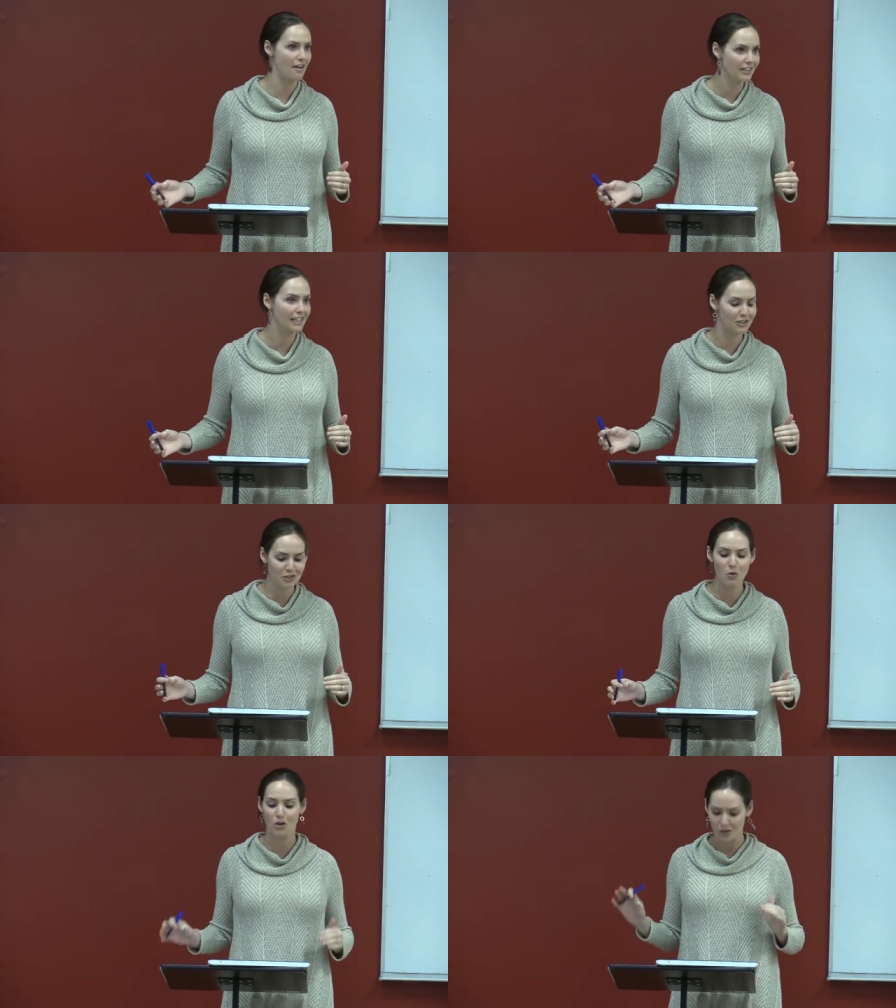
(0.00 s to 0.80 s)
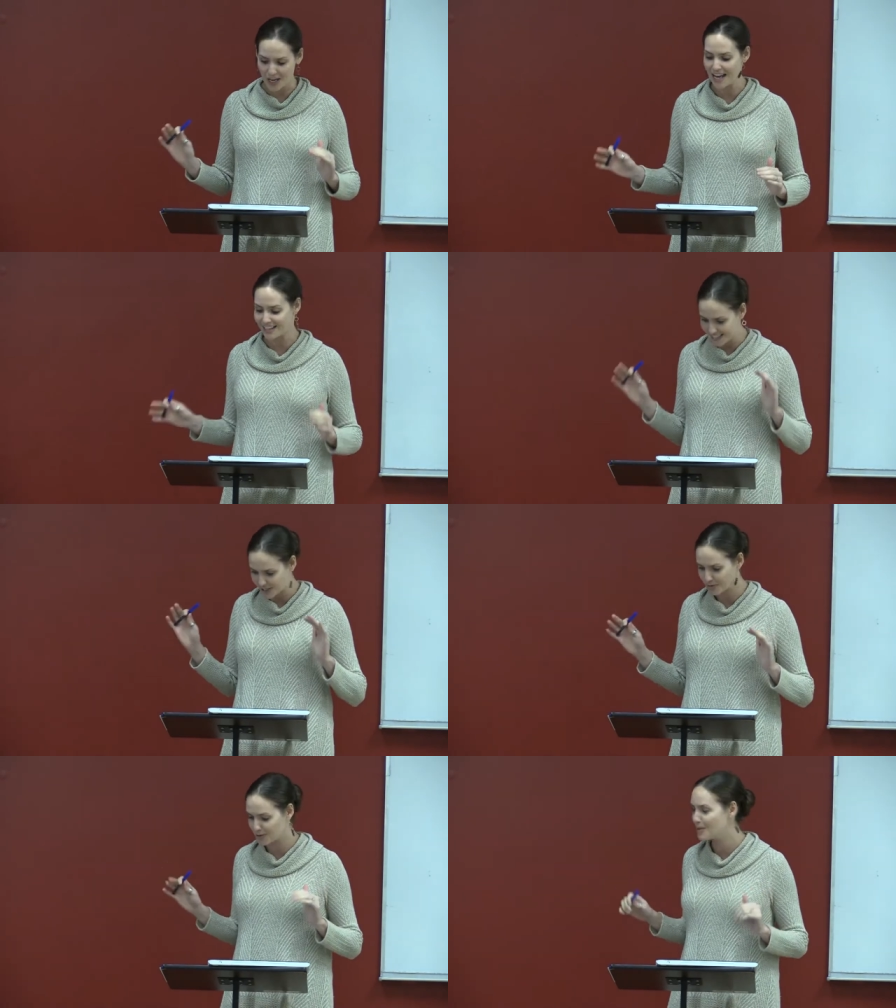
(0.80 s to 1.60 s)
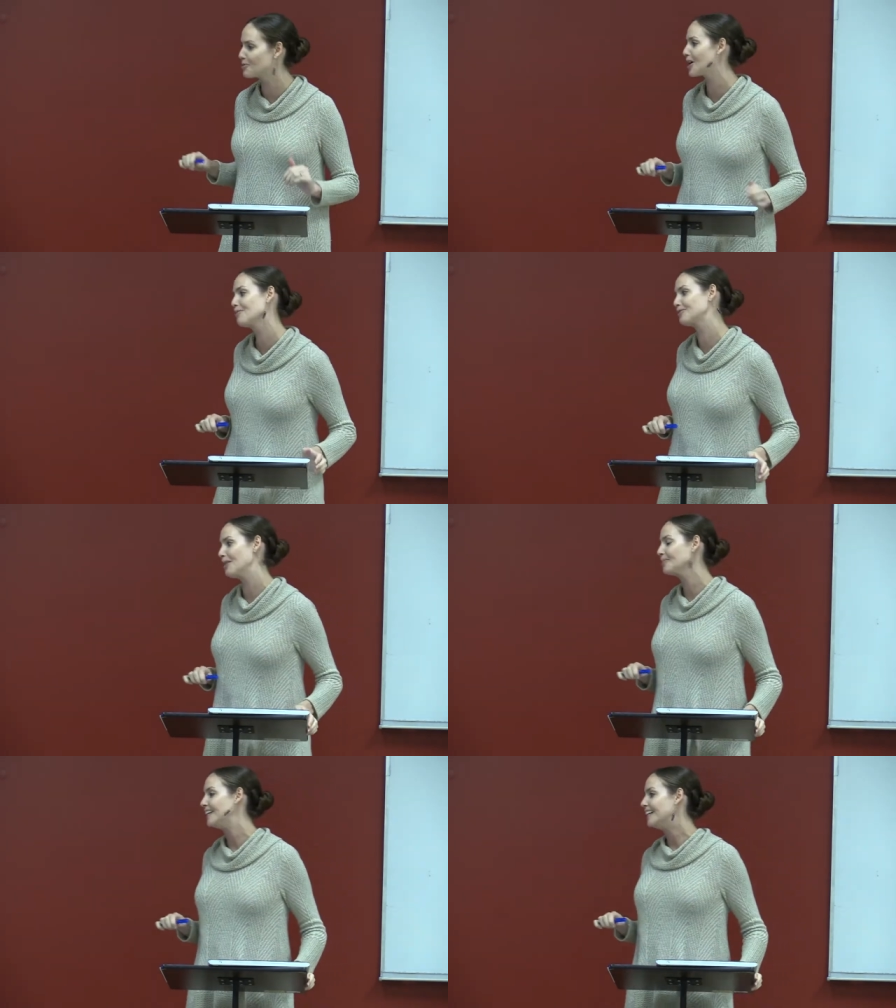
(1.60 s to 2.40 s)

Ivy League school, okay? Because that's where those people come from.